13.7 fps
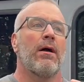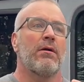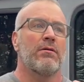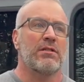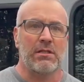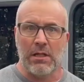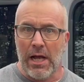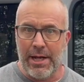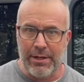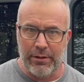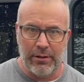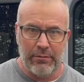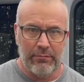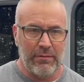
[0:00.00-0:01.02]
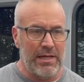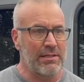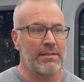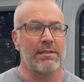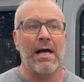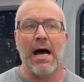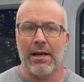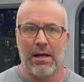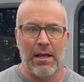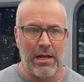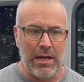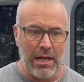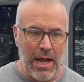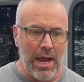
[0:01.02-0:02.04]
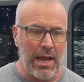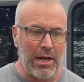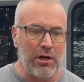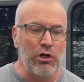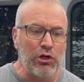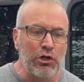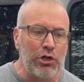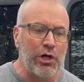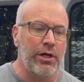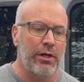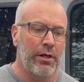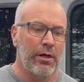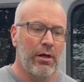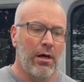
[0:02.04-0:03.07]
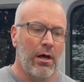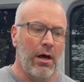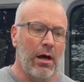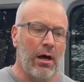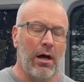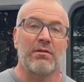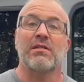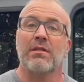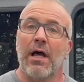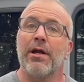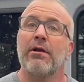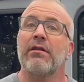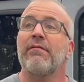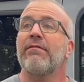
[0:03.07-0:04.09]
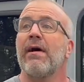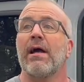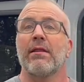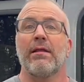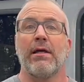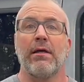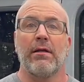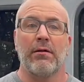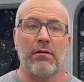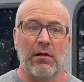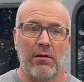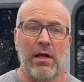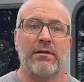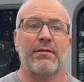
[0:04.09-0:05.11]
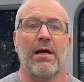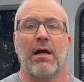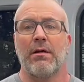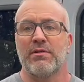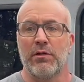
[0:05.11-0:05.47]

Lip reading: slider is not a good slider in the fact that a lot of times